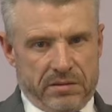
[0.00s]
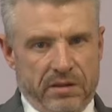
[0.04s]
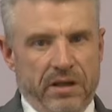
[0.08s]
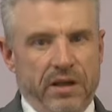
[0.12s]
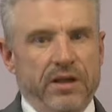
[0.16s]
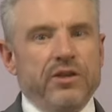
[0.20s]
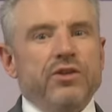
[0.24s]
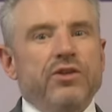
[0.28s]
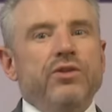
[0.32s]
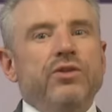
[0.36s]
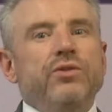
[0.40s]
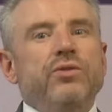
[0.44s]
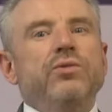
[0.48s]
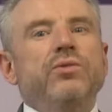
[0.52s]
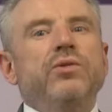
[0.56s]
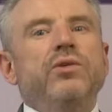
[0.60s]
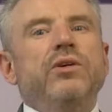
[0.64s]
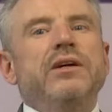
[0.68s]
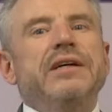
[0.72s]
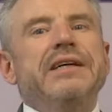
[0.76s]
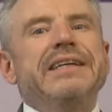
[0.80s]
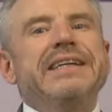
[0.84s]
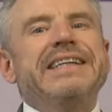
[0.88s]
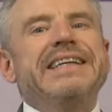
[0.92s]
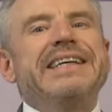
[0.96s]
that you
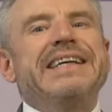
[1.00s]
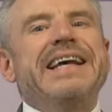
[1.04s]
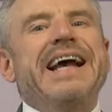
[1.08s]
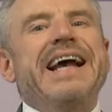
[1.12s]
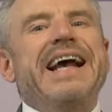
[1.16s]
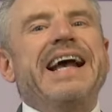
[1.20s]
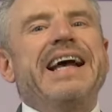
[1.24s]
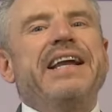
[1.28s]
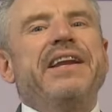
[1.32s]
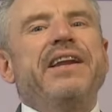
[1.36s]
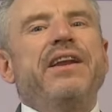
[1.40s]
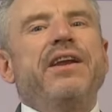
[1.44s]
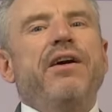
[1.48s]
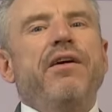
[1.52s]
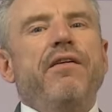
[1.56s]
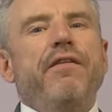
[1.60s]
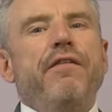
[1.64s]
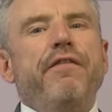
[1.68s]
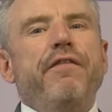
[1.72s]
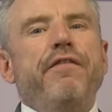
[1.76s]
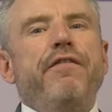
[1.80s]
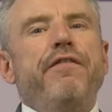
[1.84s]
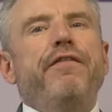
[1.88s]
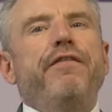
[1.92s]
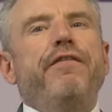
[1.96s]
can
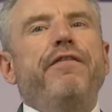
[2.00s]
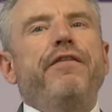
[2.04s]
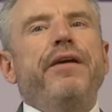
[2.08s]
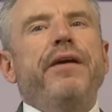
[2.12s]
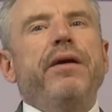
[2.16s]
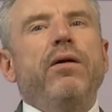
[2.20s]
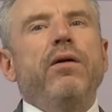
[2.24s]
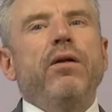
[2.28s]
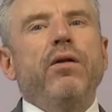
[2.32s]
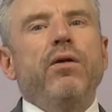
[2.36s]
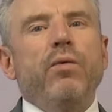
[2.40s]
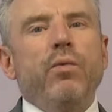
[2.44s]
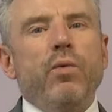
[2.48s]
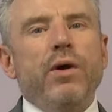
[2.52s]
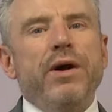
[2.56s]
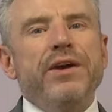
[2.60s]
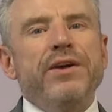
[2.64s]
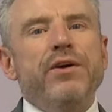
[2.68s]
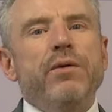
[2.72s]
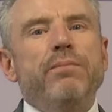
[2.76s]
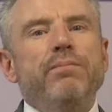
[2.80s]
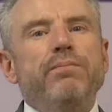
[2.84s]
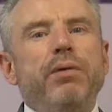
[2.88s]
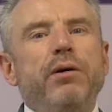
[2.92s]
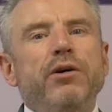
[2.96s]
feel where
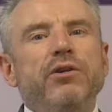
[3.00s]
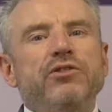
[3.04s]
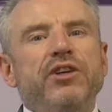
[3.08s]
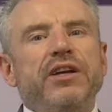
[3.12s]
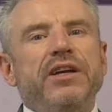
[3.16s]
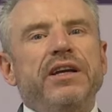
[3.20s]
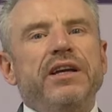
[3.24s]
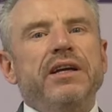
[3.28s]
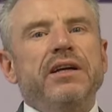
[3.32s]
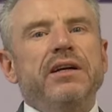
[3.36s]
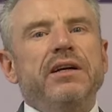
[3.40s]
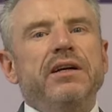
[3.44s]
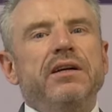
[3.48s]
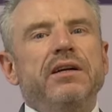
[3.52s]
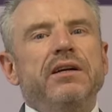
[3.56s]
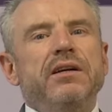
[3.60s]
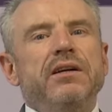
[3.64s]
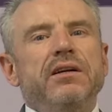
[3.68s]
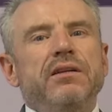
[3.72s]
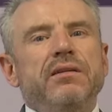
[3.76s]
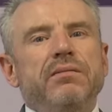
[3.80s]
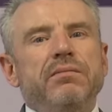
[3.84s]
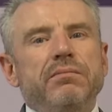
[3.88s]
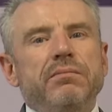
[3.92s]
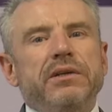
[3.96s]
your body
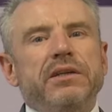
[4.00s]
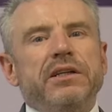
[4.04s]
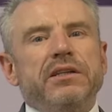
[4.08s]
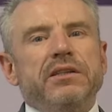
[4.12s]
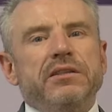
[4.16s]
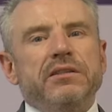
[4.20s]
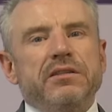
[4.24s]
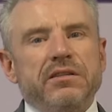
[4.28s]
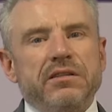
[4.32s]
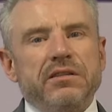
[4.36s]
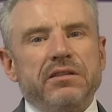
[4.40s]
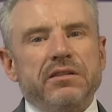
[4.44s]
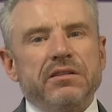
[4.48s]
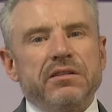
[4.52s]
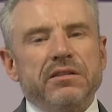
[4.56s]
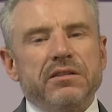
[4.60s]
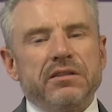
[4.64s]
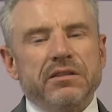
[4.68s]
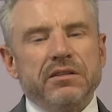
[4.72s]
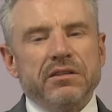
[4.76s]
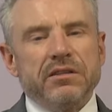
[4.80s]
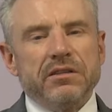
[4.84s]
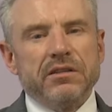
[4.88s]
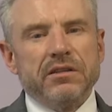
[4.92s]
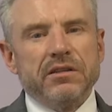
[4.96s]
meets
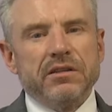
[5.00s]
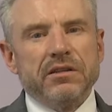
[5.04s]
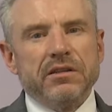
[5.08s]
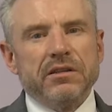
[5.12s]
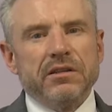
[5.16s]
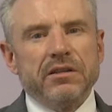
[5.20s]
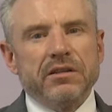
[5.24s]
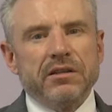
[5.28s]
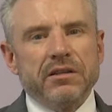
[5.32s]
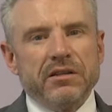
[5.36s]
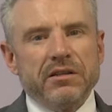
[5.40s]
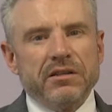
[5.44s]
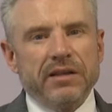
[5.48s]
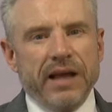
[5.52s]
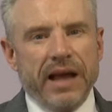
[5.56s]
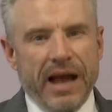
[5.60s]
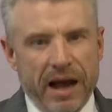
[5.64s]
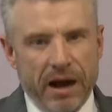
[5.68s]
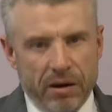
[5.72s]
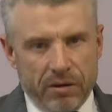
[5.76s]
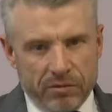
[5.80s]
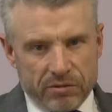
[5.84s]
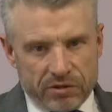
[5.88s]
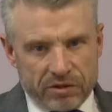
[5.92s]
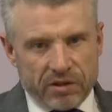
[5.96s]
the
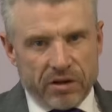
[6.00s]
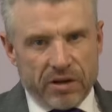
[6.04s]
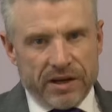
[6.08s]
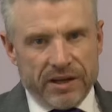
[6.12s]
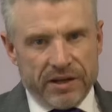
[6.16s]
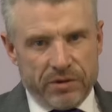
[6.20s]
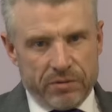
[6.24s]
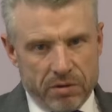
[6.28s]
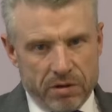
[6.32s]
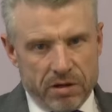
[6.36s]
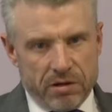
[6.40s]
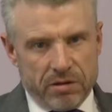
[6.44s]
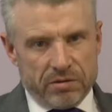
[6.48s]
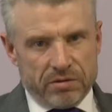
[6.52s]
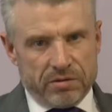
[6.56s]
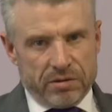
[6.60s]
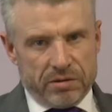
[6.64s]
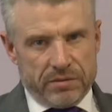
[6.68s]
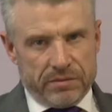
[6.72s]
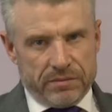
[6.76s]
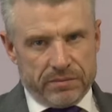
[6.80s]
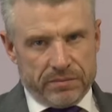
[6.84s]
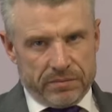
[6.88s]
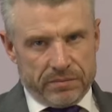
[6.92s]
outside world.